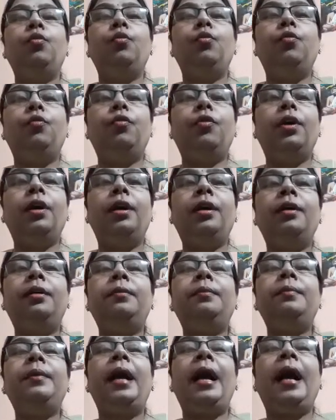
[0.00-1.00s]

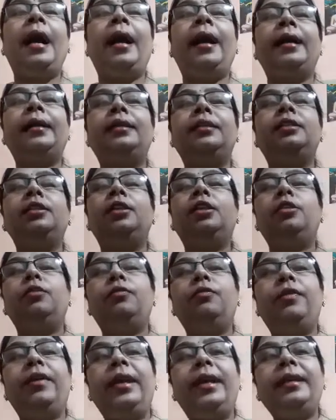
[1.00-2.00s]
warm and
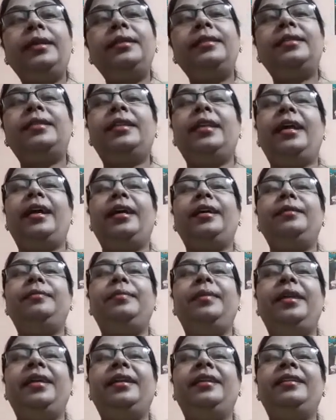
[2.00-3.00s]
wet
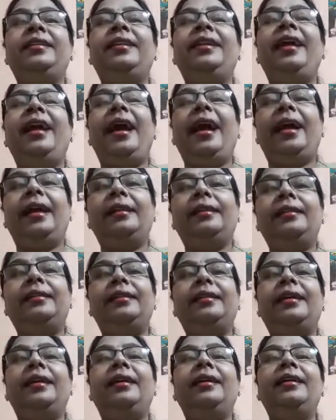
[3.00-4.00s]
climate and
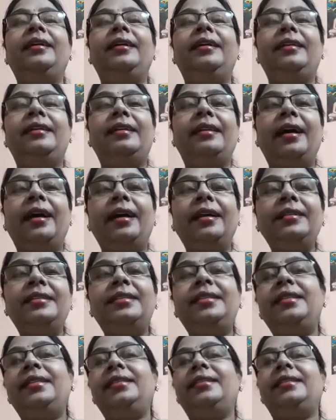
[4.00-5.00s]
the
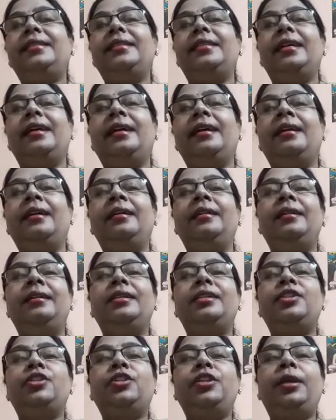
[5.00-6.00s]
rice is the
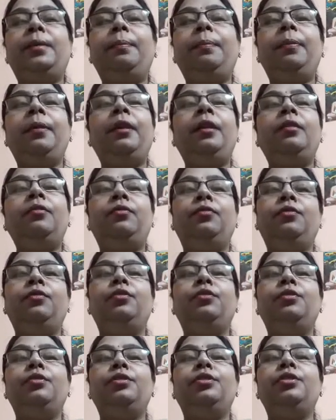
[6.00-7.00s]
staple
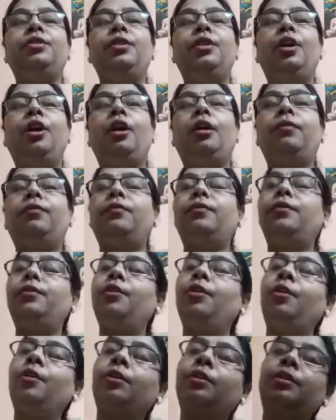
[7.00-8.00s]
food of
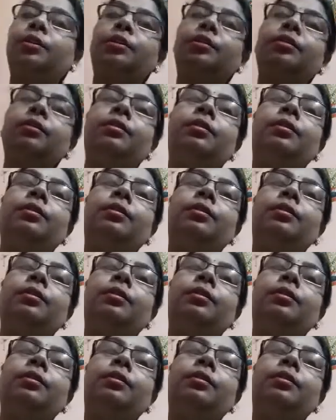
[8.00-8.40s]
North